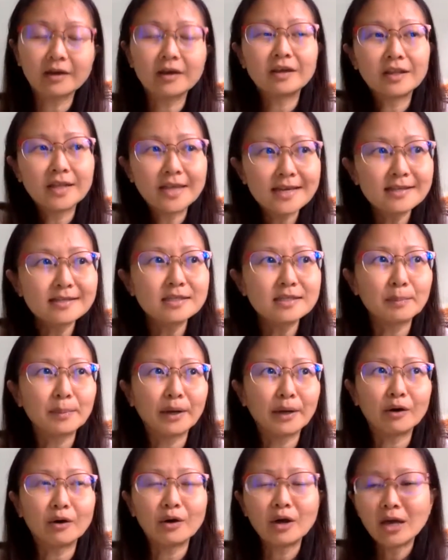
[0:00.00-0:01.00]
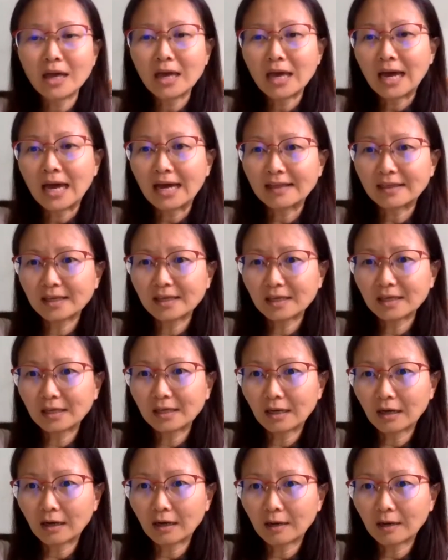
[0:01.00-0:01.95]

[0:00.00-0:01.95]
It is about, I think,